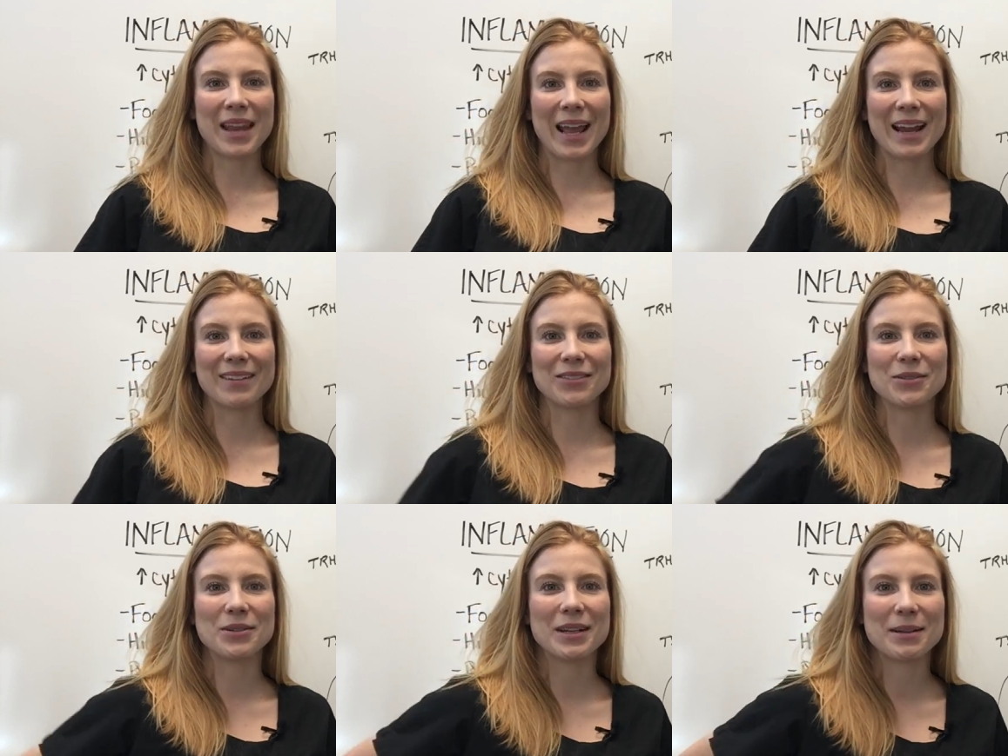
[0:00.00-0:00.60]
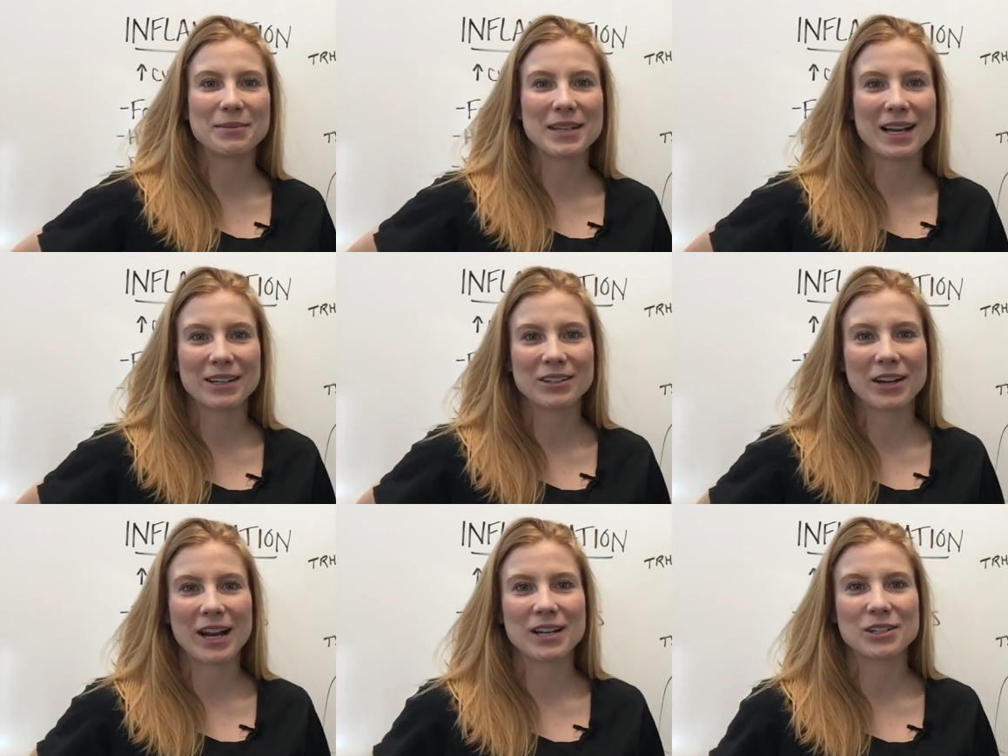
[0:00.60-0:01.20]
Hi everyone, I'm
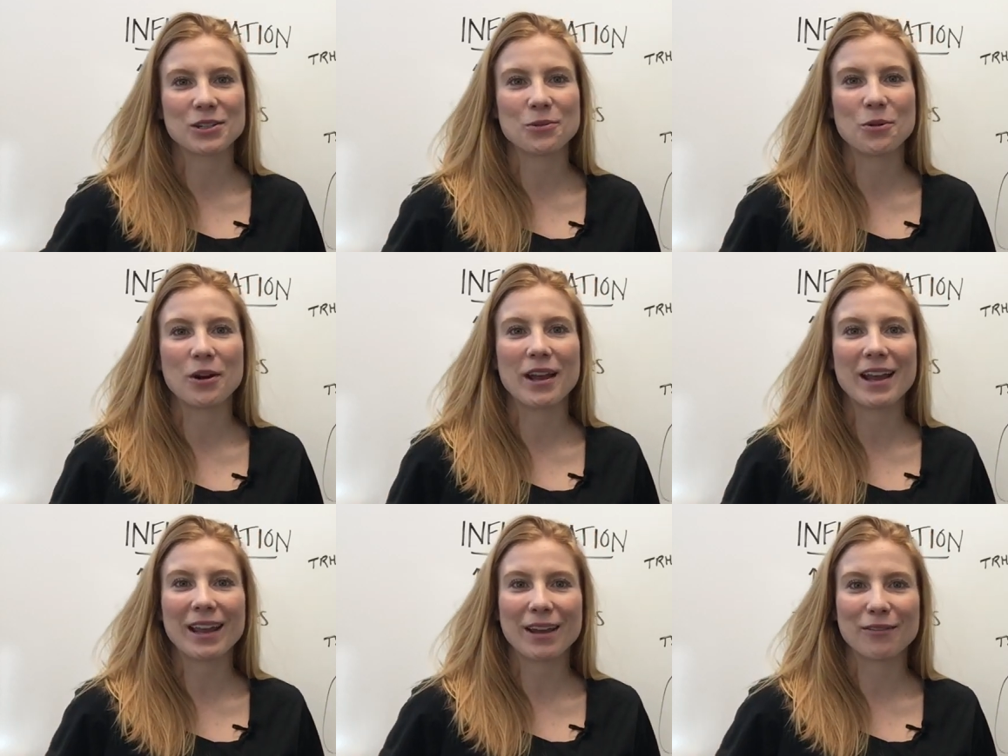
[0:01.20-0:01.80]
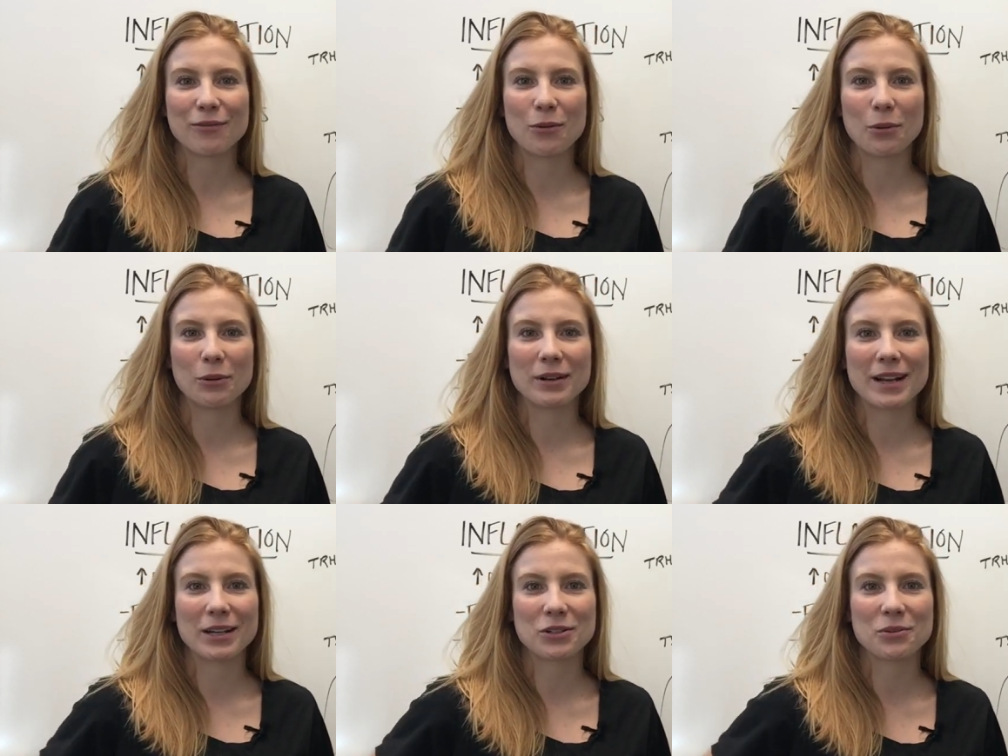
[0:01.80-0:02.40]
Dr. Ashley Woyak at
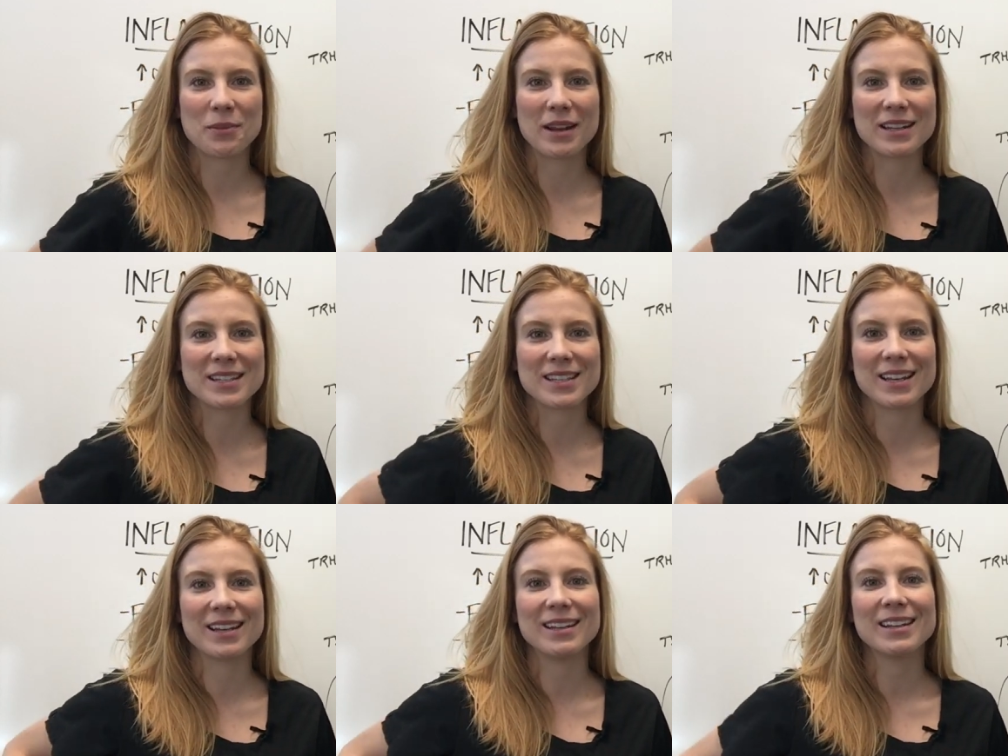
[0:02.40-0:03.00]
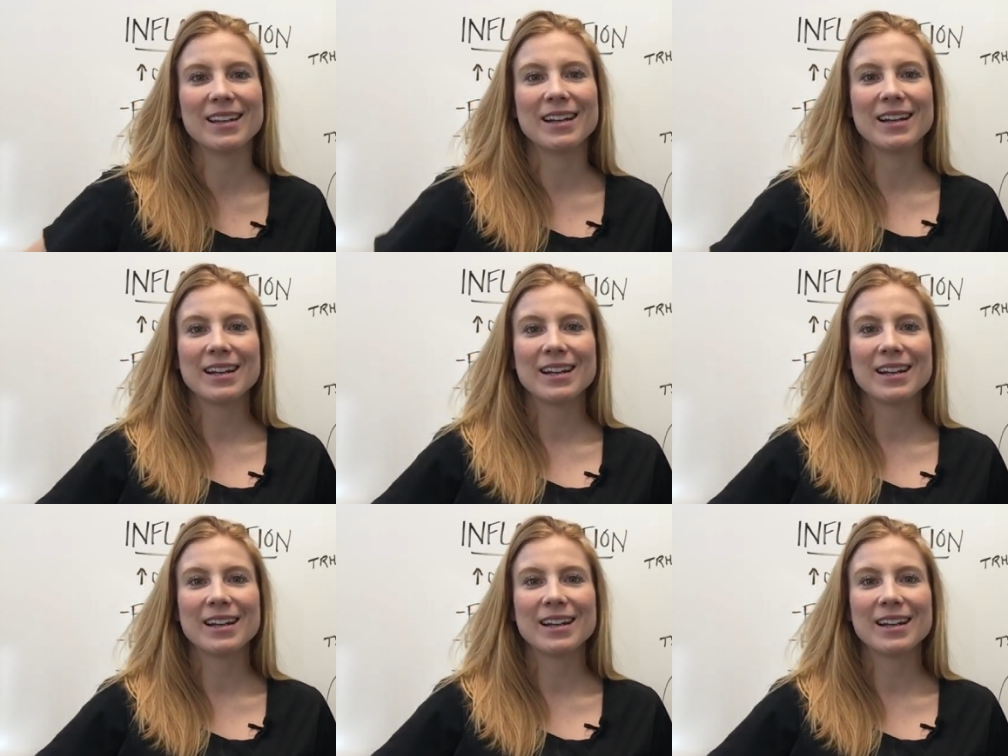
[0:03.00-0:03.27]
Forward Natural Medicine.